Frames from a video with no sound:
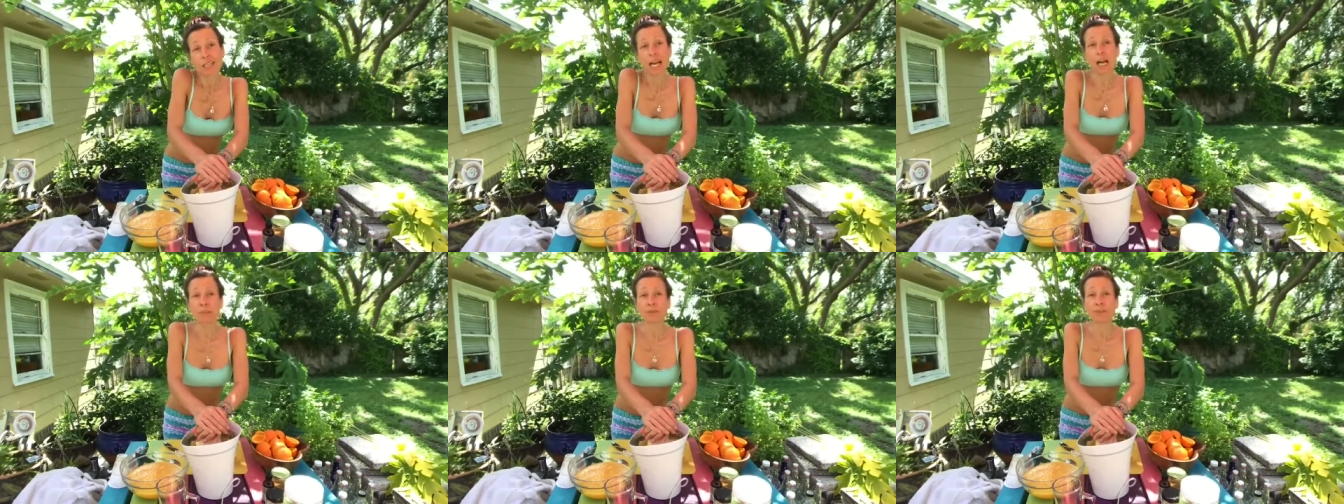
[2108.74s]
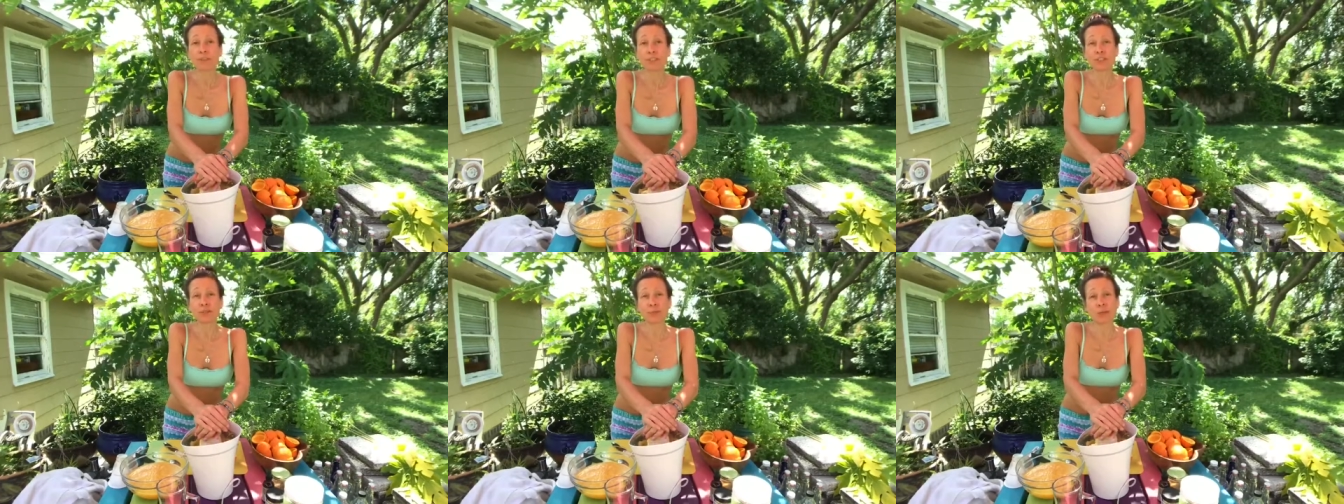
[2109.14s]
How
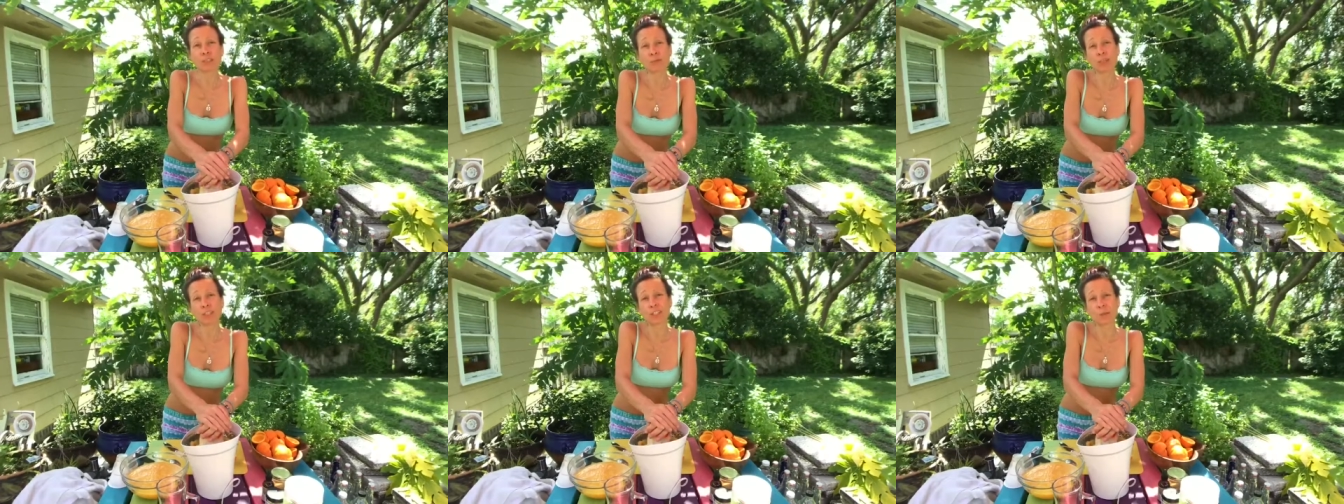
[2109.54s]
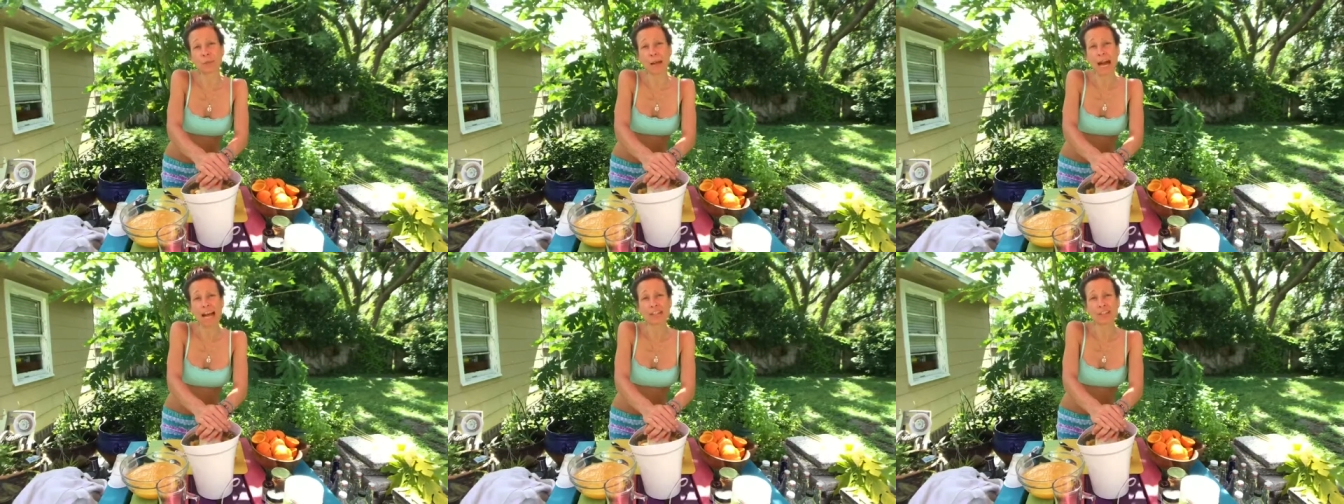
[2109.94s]
about you? What was the
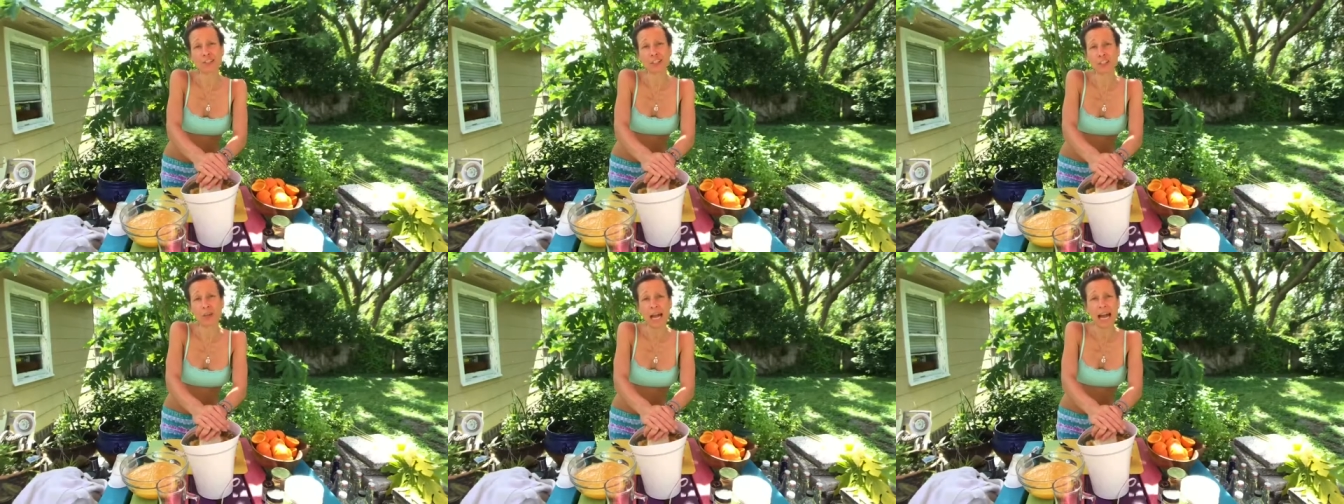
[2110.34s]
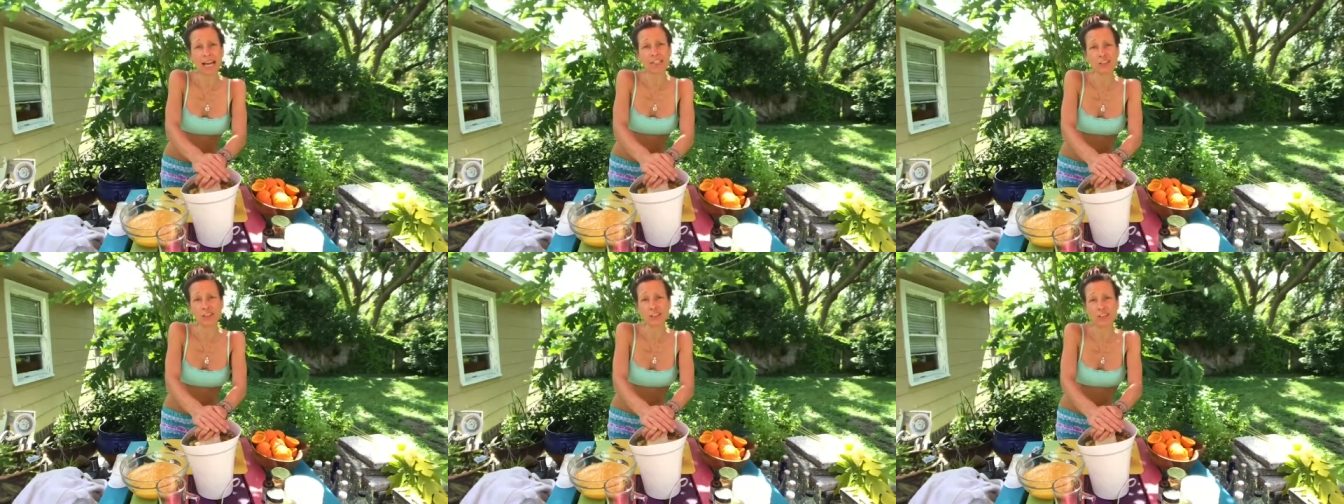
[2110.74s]
passion you
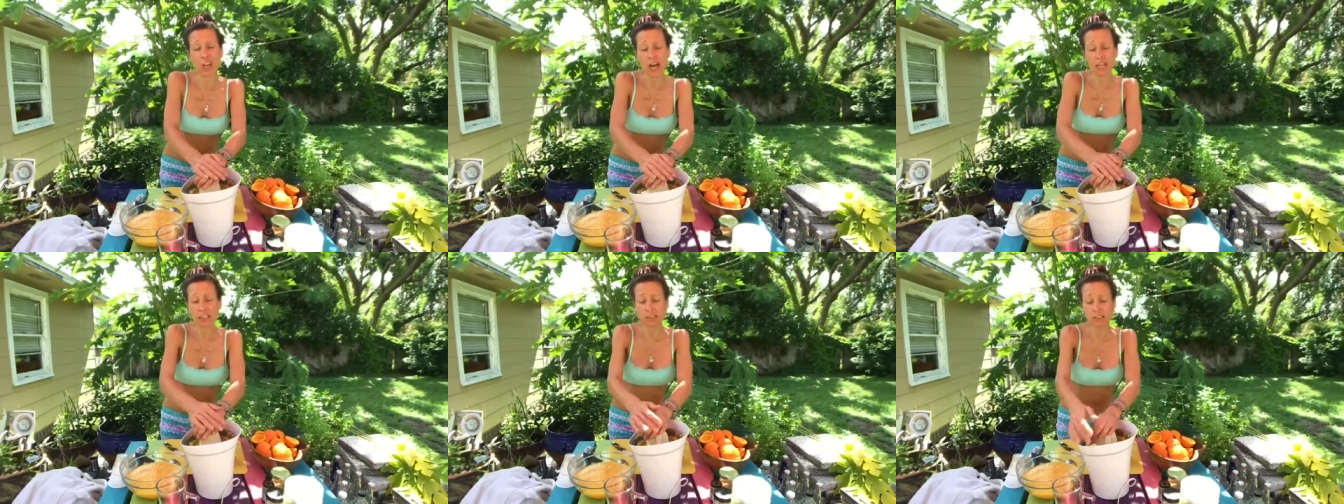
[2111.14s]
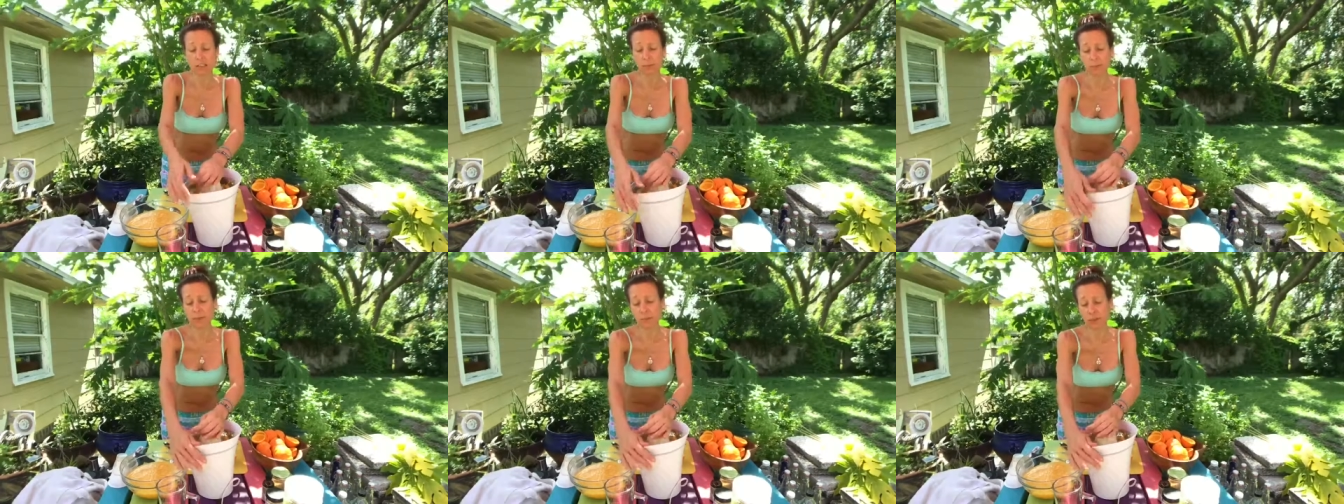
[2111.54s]
had as a child
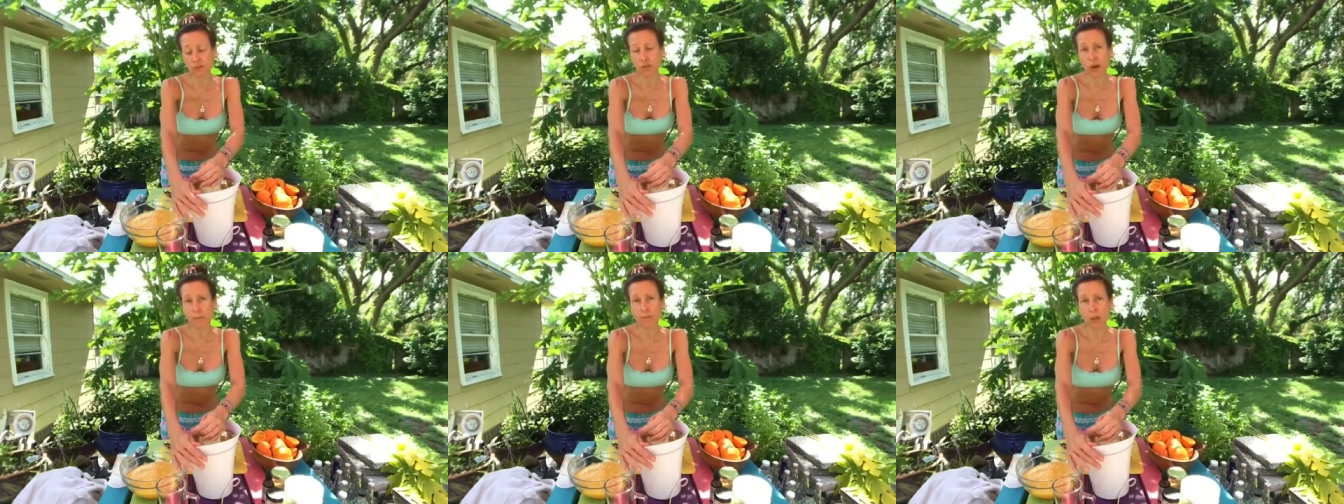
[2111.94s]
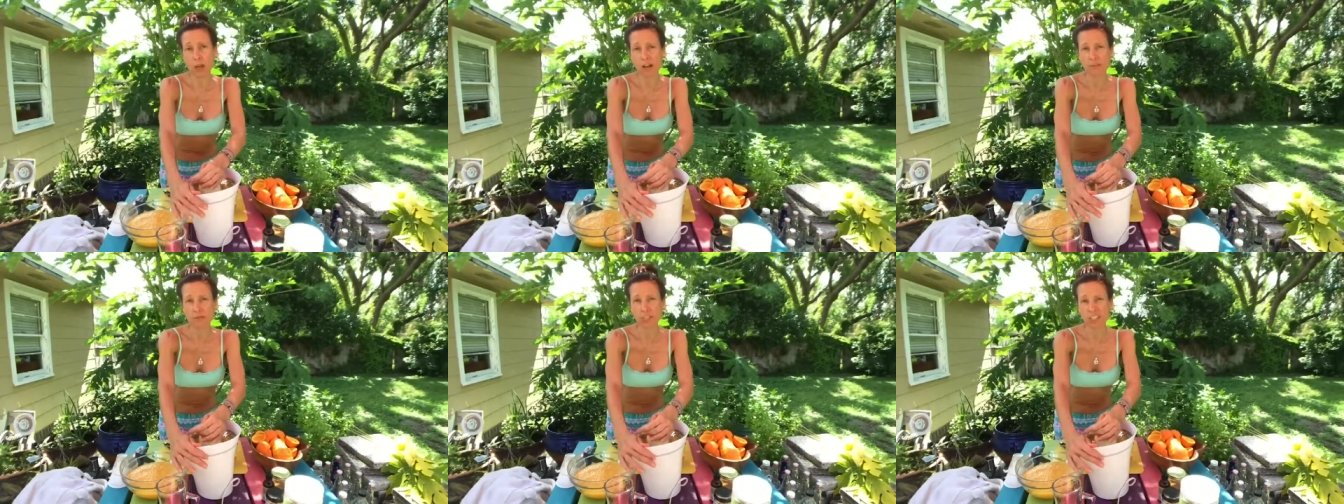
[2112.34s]
that maybe dropped
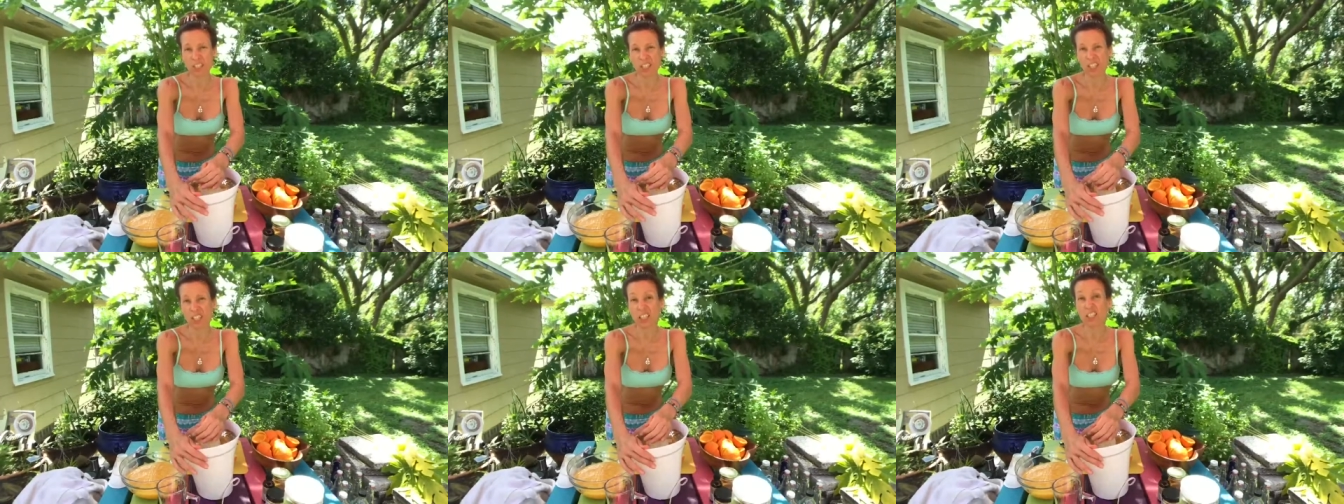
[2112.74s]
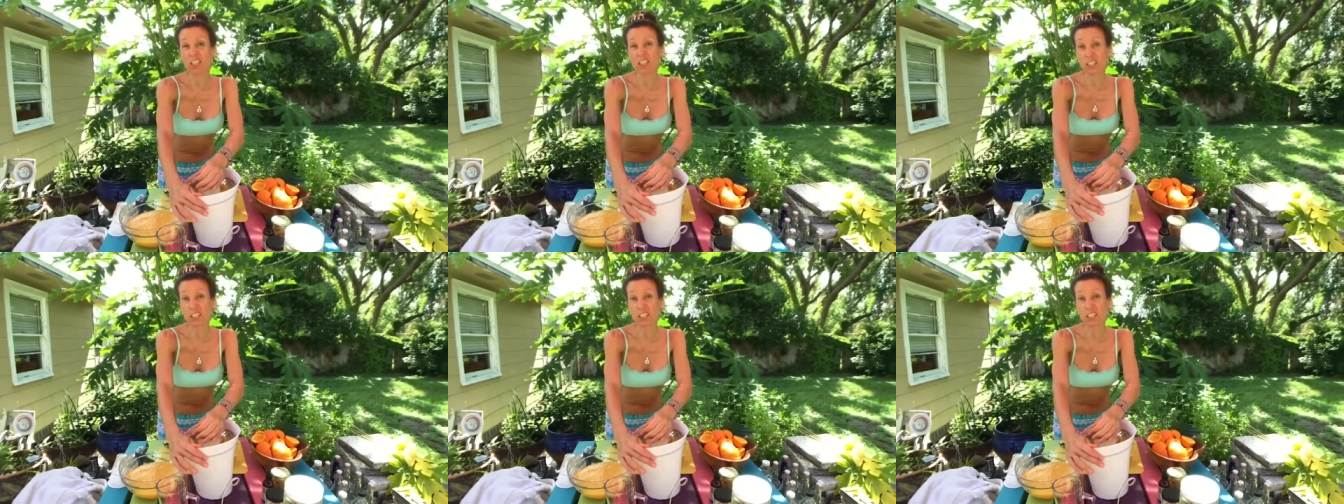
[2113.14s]
off that you think you